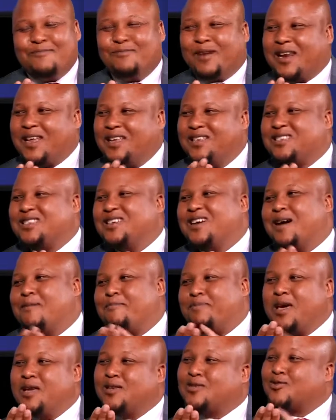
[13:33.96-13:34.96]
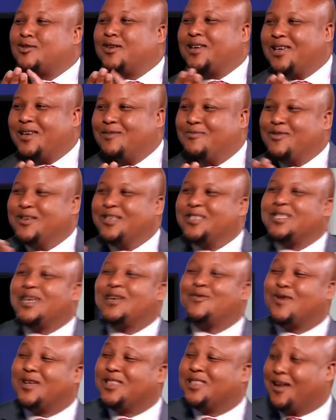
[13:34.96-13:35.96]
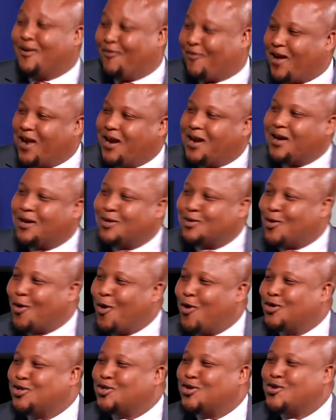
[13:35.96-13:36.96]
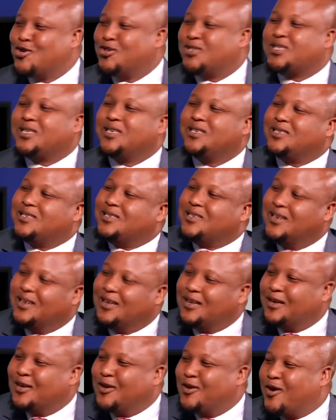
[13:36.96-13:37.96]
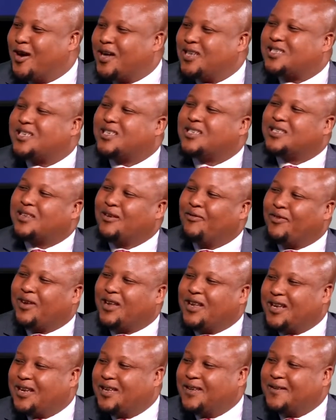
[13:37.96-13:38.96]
renting, I paid to him? Is that what they'll find out, or do you treat your artists differently?